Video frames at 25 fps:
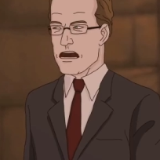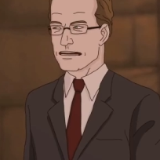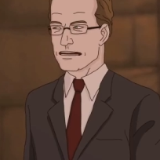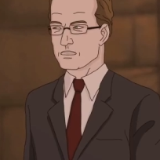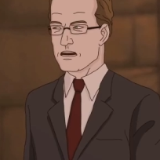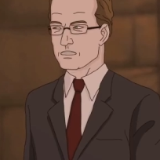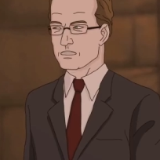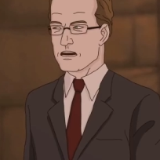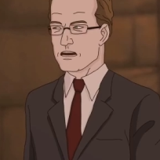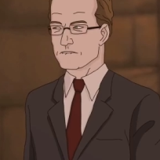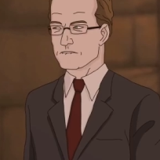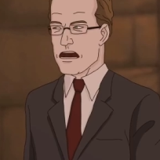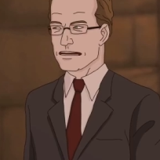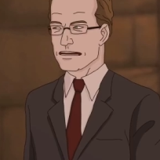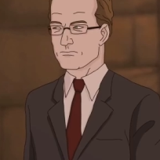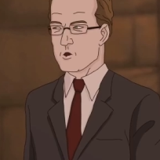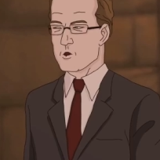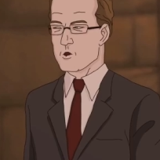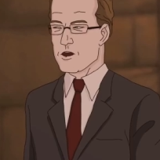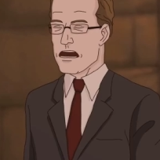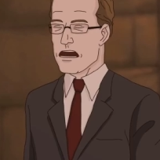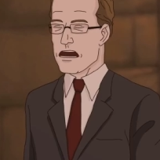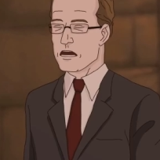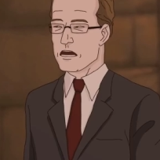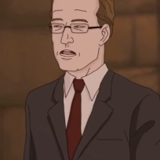right, I get it. Fine.
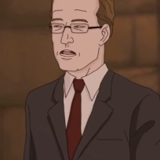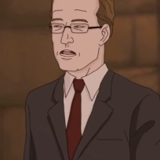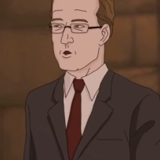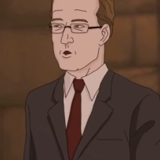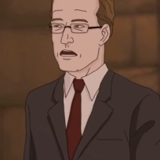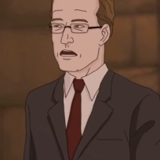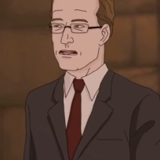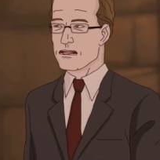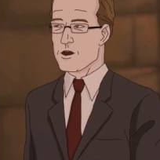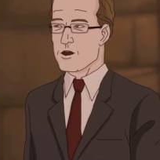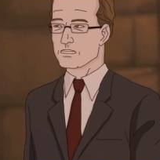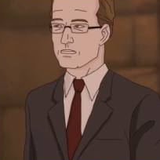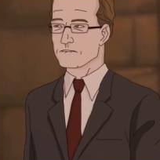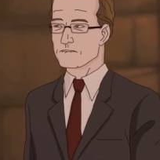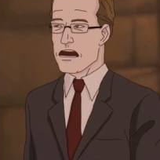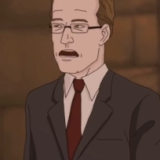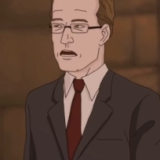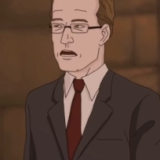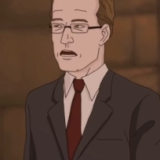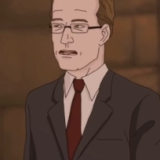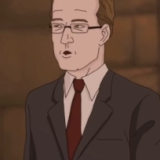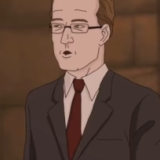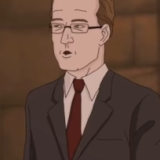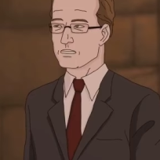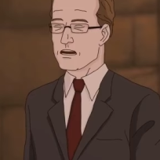You're all without
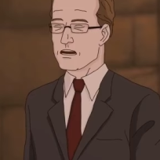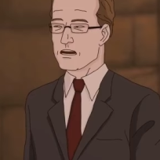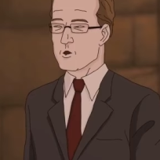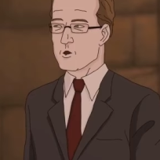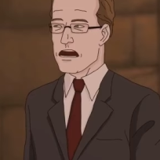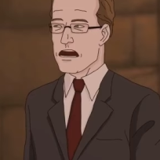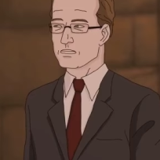fathers, all